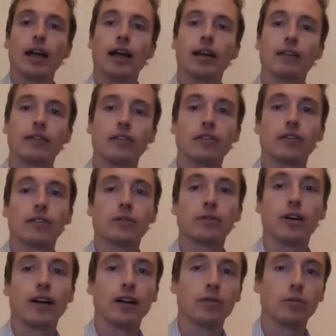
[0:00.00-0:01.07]
And so
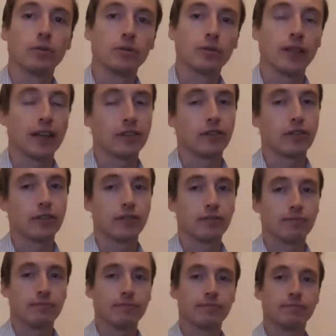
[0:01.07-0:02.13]
I will, as
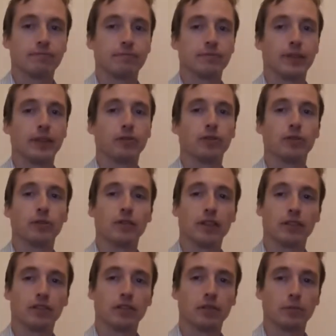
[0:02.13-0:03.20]
many of you
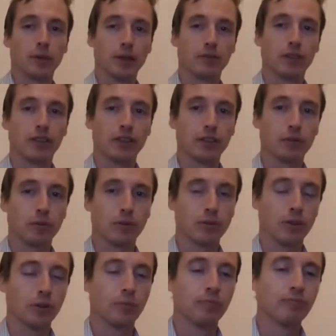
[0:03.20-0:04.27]
listened to my videos
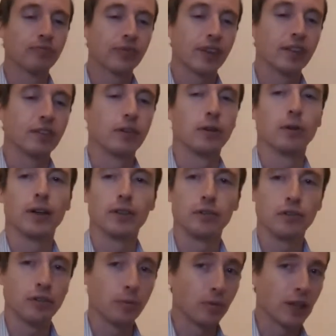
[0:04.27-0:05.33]
before, know I
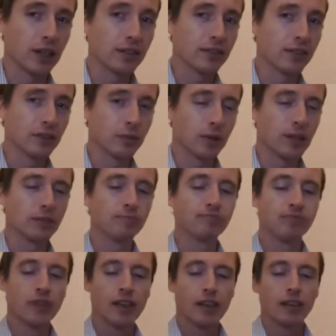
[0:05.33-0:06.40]
do some writing as well.
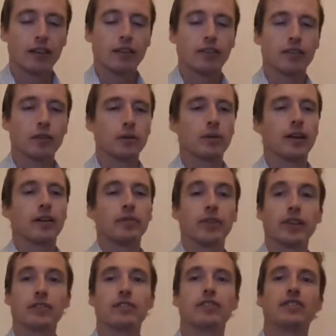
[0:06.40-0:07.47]
So
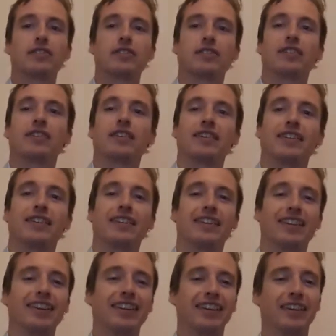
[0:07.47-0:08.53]
this is
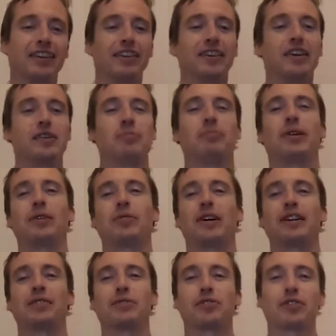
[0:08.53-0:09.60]
my
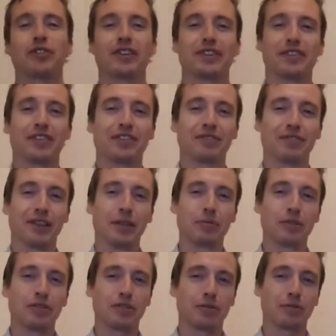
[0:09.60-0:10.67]
wine of choice while I'm
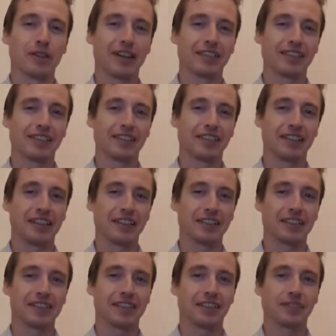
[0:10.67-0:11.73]
doing some writing
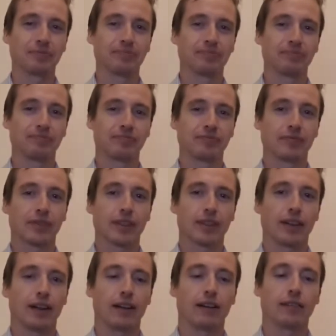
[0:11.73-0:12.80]
tonight. So
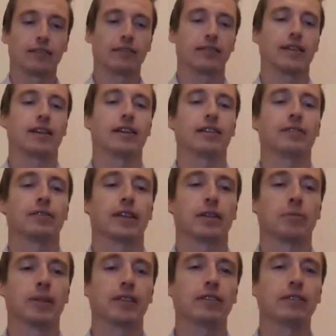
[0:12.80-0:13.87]
I
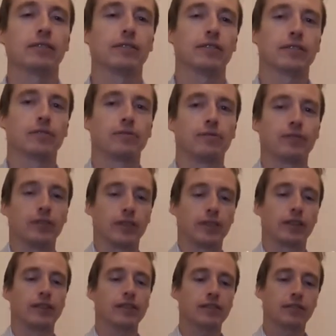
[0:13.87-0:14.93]
recommend it. It's very
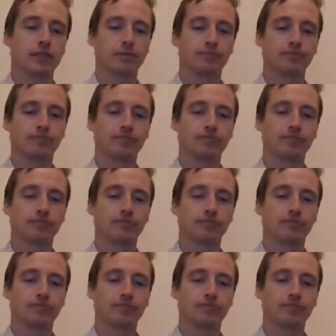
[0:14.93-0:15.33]
nice.